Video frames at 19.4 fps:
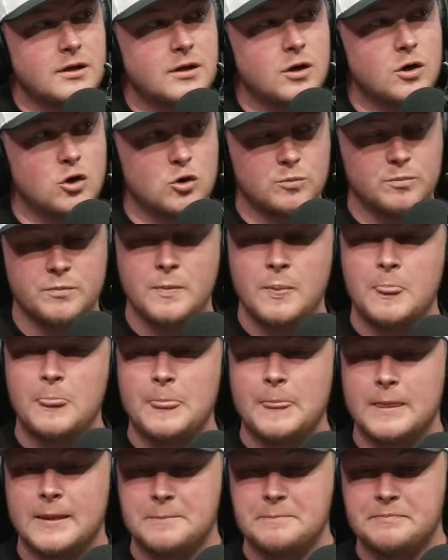Home.
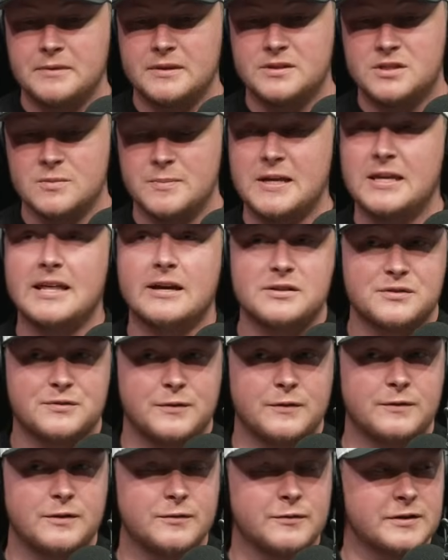To me, that was a
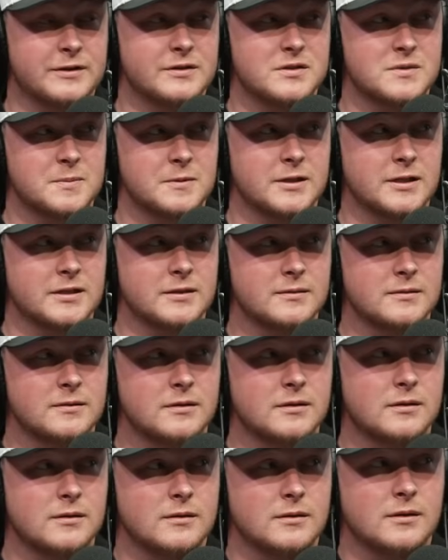50-50 split.
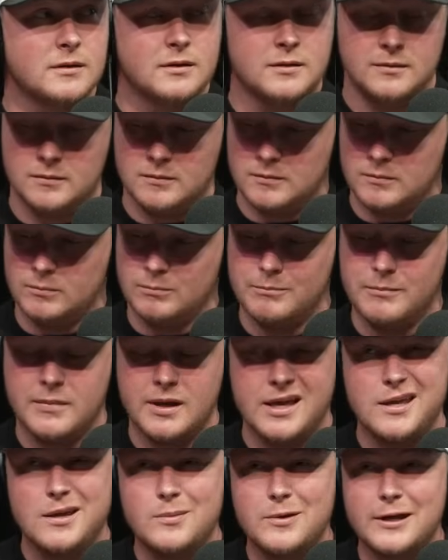
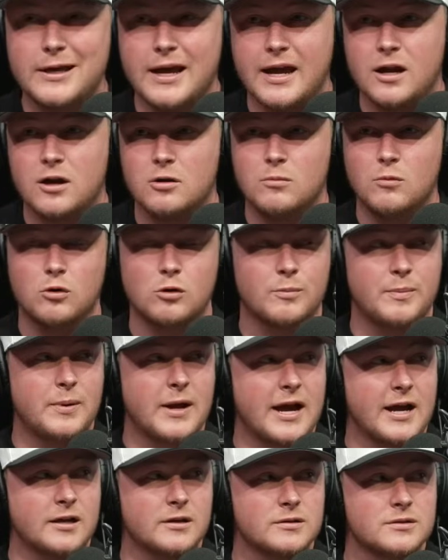Maybe a hair more
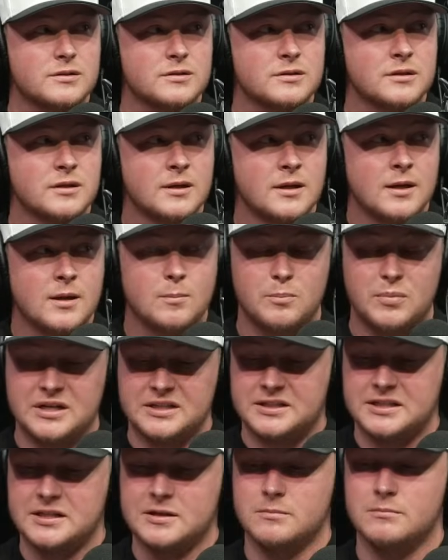Packers.
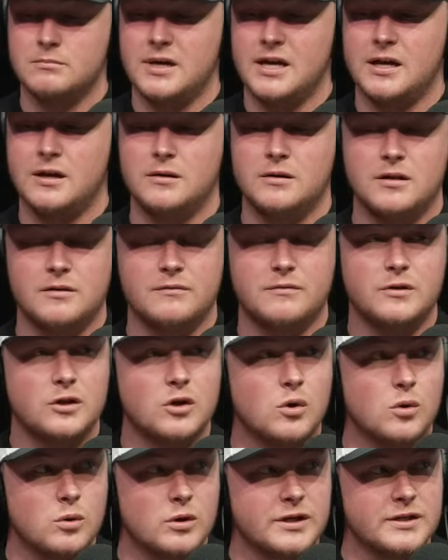But the amount of
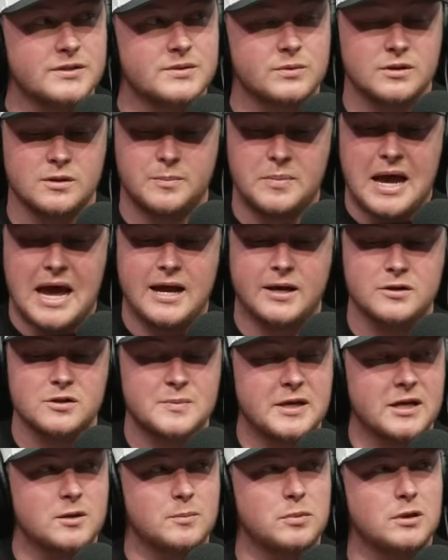noise when the Packers
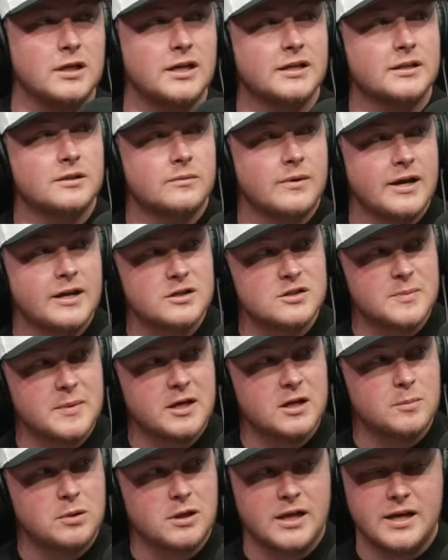made a play and the Raiders
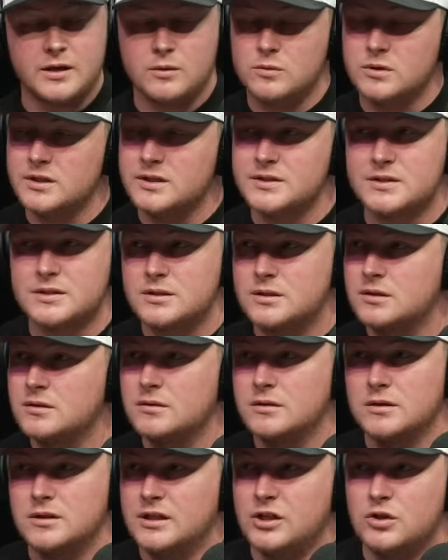made a play was,
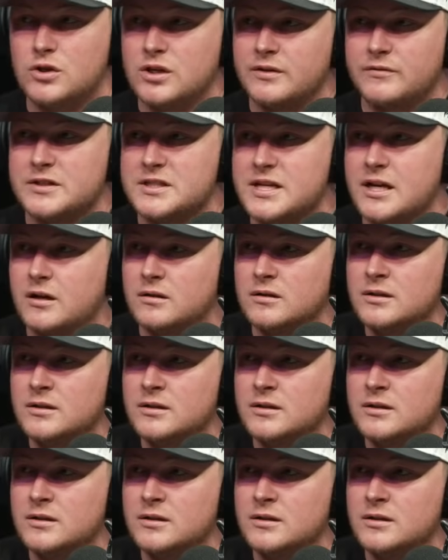you couldn't even tell.